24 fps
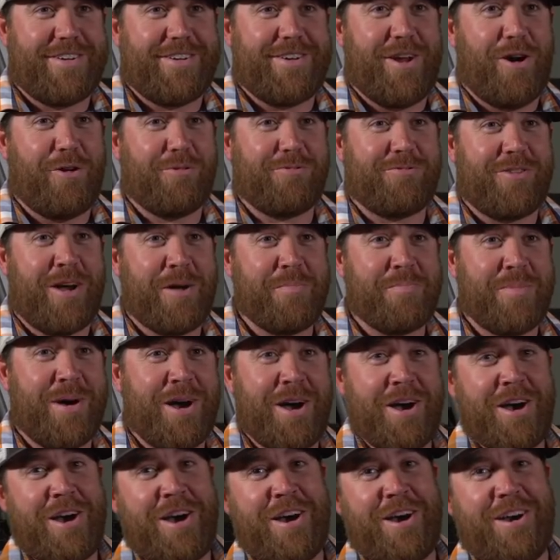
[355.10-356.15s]

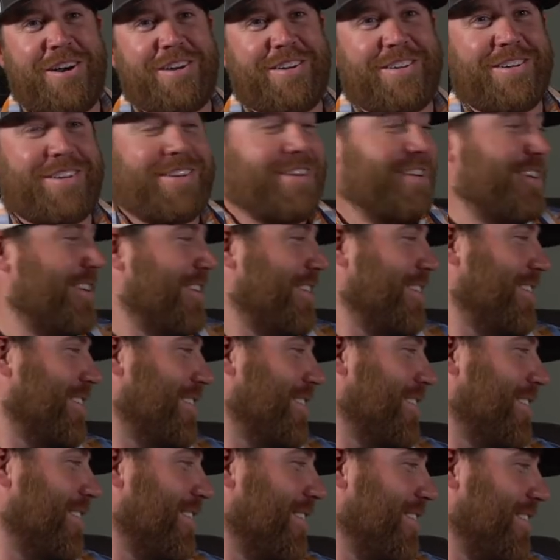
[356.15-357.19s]
November. The
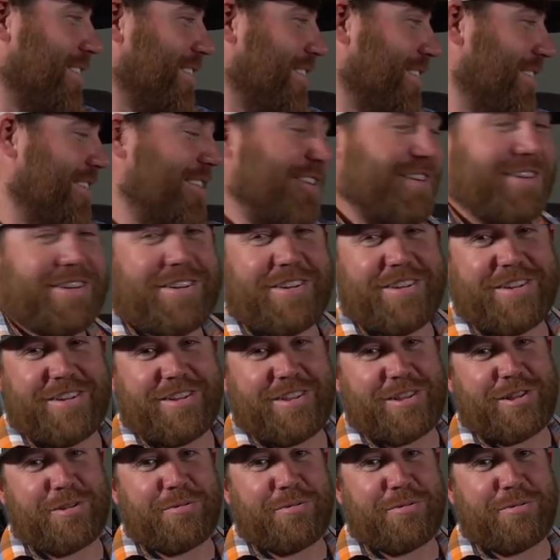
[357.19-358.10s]
rest of November.